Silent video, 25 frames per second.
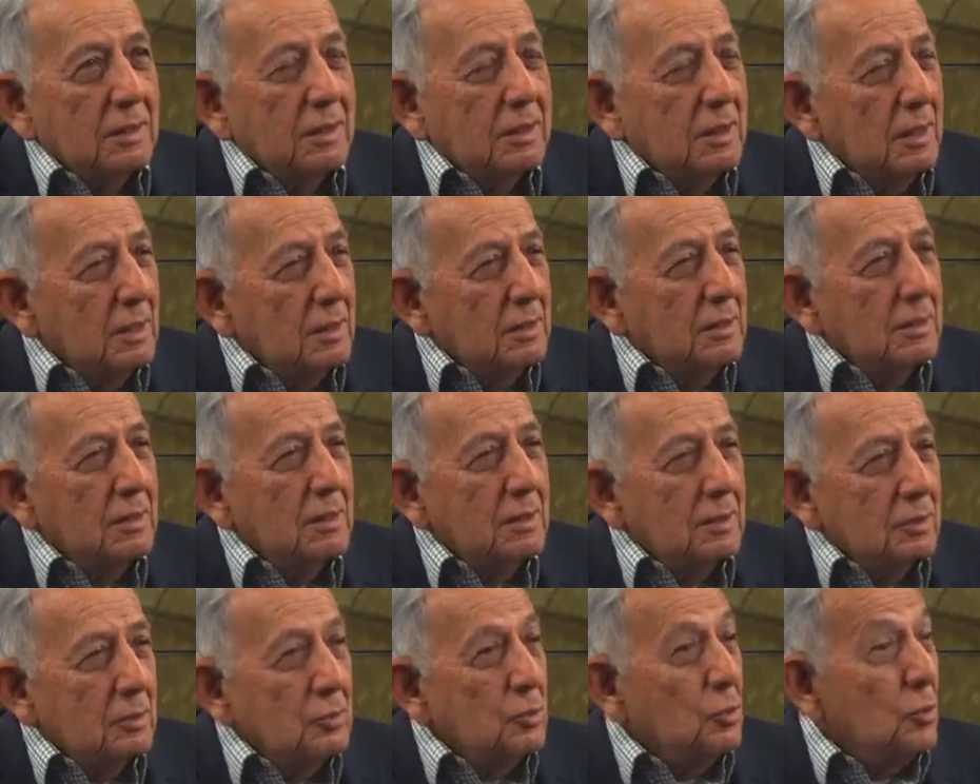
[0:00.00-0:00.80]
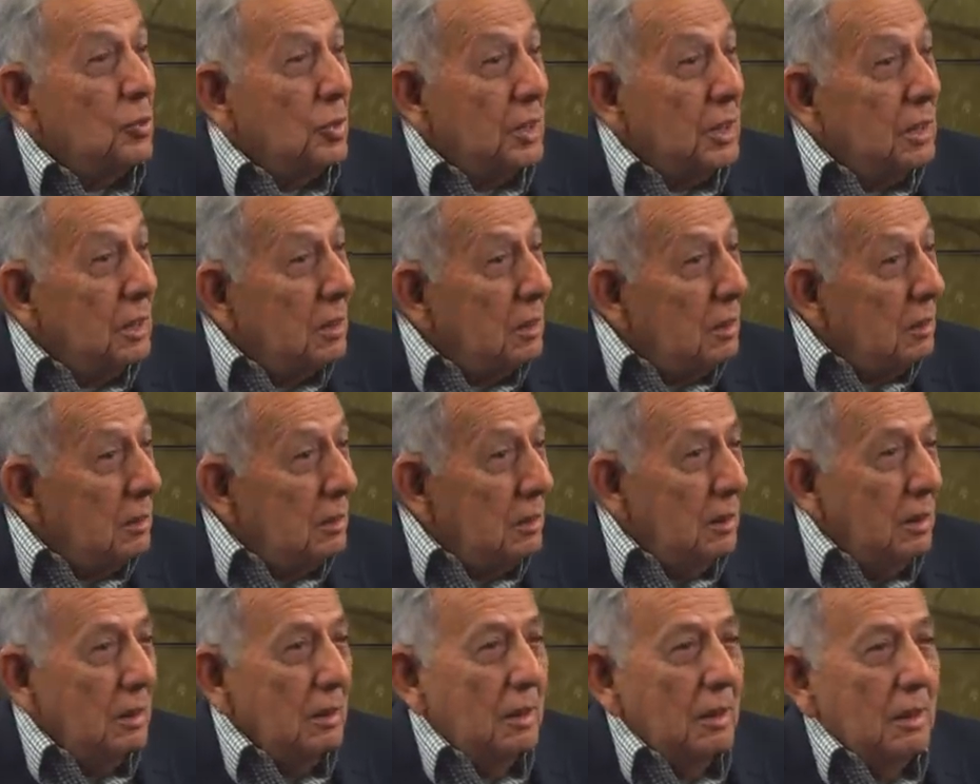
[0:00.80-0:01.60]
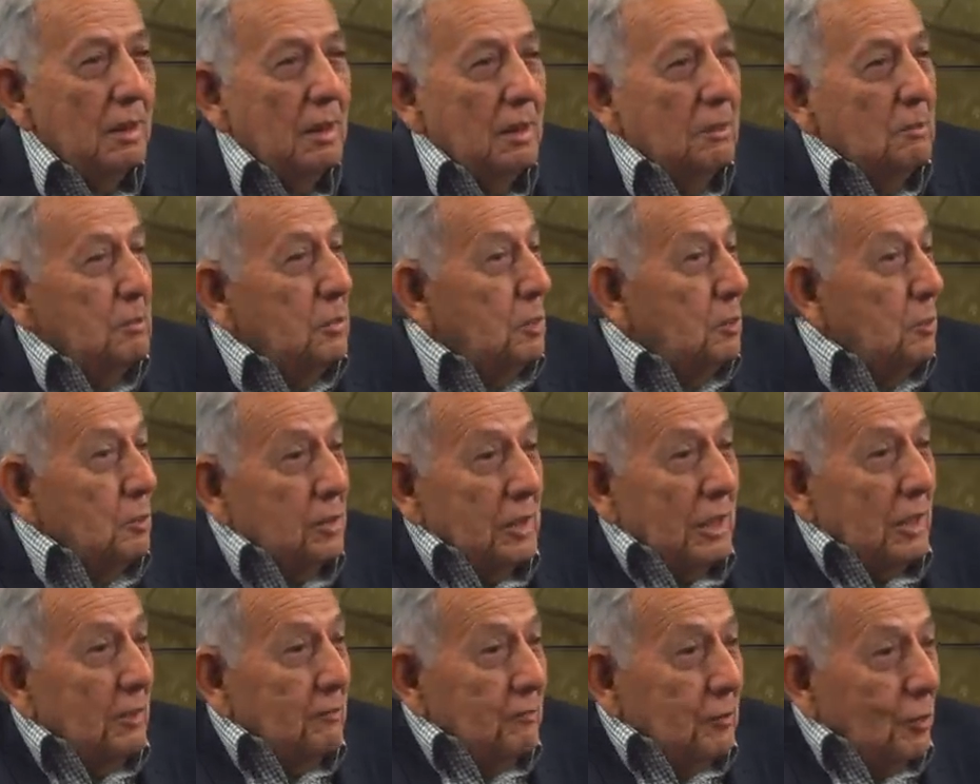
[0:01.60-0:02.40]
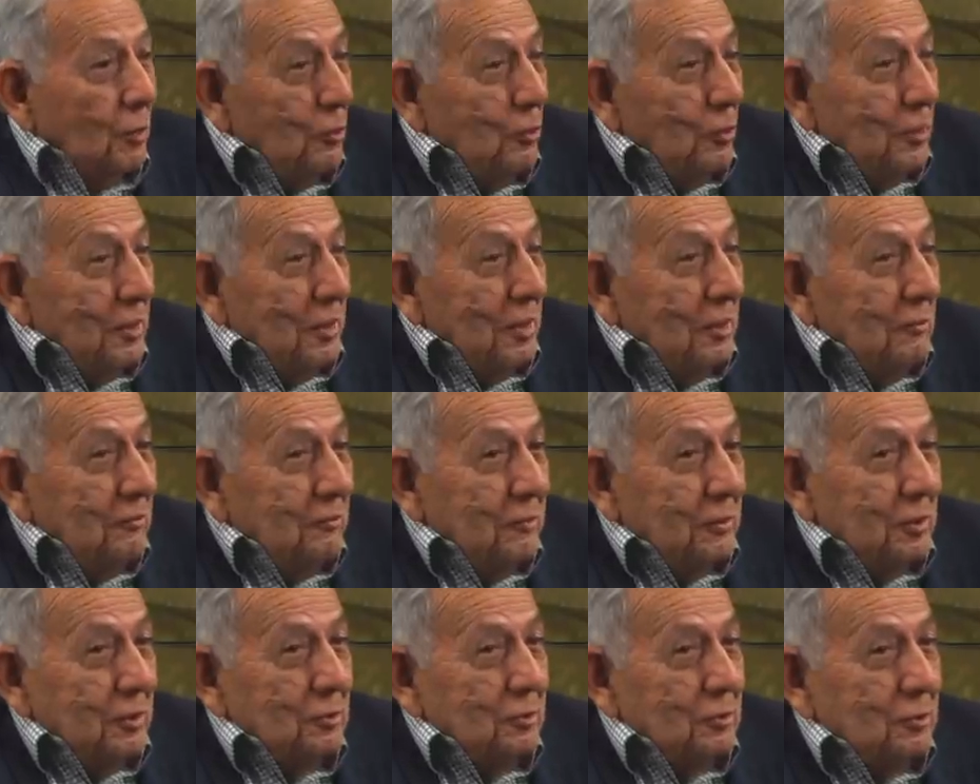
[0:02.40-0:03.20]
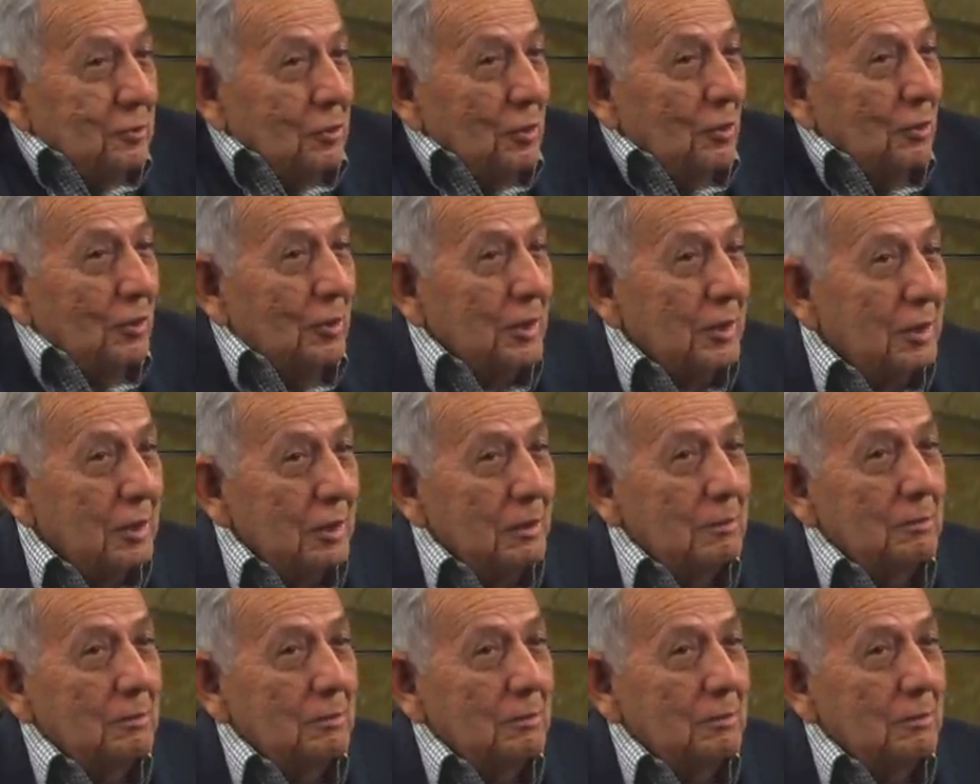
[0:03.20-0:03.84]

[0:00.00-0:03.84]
that, yes, this is real, but we have no way of controlling